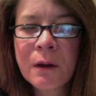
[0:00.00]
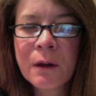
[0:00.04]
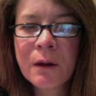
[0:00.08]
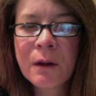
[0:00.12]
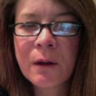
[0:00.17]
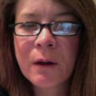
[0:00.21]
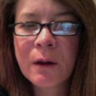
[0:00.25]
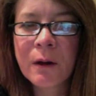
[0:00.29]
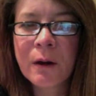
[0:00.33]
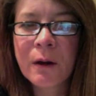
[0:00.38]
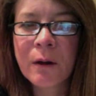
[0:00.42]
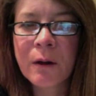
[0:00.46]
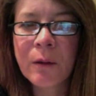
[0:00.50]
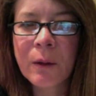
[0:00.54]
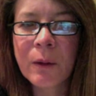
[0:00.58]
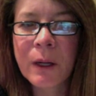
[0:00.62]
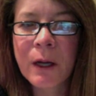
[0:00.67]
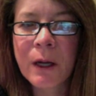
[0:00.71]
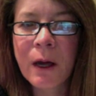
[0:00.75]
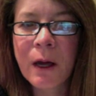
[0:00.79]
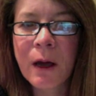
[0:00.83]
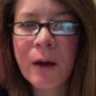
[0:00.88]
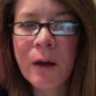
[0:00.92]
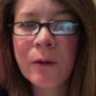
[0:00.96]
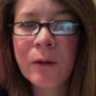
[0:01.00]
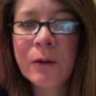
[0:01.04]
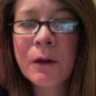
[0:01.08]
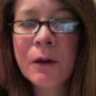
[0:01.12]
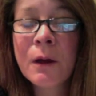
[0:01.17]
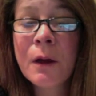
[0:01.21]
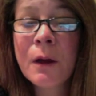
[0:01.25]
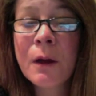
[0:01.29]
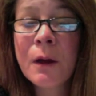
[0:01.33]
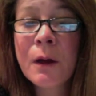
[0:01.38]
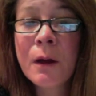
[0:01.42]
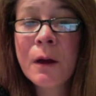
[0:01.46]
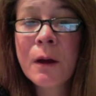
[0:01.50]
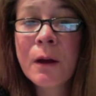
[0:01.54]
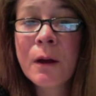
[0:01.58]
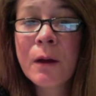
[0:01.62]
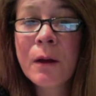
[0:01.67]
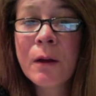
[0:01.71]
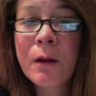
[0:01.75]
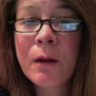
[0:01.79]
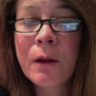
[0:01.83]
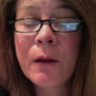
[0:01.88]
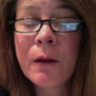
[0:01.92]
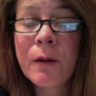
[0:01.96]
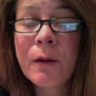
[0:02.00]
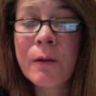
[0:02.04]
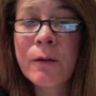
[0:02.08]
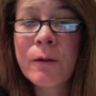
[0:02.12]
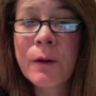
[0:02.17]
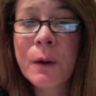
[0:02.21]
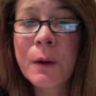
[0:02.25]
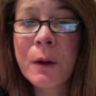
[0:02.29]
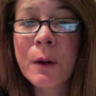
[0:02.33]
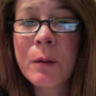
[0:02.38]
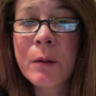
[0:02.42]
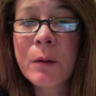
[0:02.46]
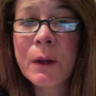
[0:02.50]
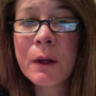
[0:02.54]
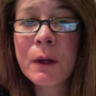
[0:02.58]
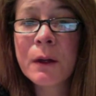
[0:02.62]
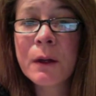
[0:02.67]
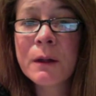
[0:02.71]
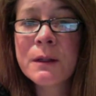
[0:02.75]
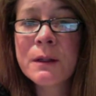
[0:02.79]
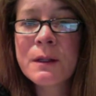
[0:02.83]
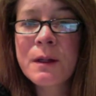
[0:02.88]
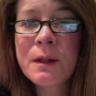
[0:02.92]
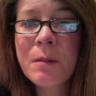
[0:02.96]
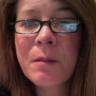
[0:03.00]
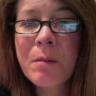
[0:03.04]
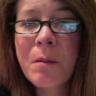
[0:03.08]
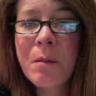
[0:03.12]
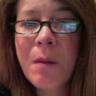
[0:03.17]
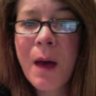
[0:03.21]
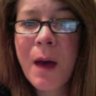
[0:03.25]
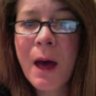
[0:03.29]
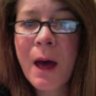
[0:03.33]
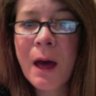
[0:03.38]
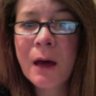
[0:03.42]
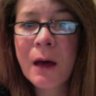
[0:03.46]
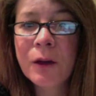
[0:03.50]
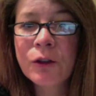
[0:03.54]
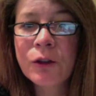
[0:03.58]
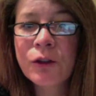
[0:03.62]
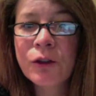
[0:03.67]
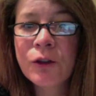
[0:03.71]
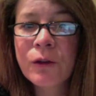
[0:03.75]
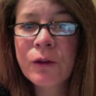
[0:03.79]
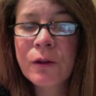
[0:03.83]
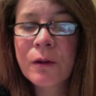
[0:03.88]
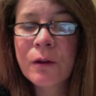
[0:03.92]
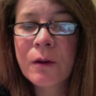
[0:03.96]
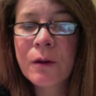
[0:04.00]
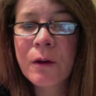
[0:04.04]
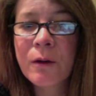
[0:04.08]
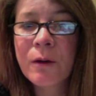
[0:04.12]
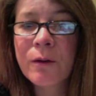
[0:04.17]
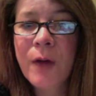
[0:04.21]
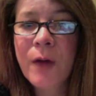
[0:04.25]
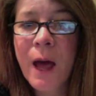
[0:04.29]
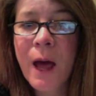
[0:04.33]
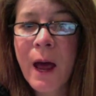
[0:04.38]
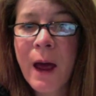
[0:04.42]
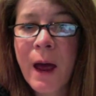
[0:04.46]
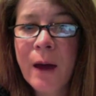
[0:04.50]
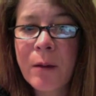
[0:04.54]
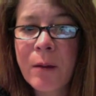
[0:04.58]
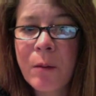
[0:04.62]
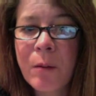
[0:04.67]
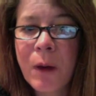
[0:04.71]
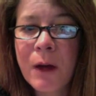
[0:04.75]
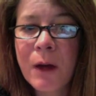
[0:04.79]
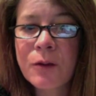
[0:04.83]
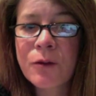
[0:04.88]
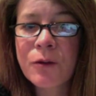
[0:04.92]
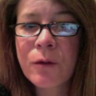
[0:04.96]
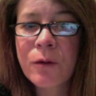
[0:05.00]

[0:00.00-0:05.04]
There we go. In the very middle is the mesh of the atomizer.